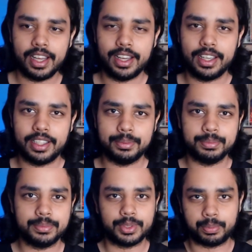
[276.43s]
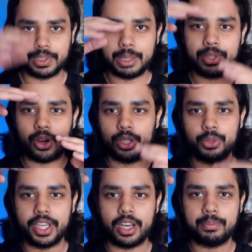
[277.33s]
uh, to keep it all
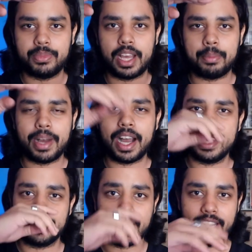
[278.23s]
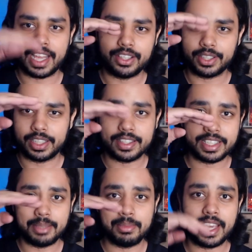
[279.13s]
the way up up high so that you can
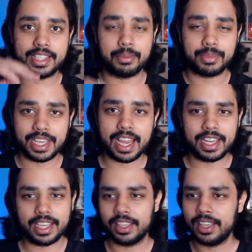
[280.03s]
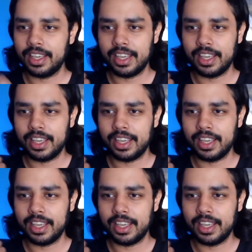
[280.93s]
see me as I'm standing.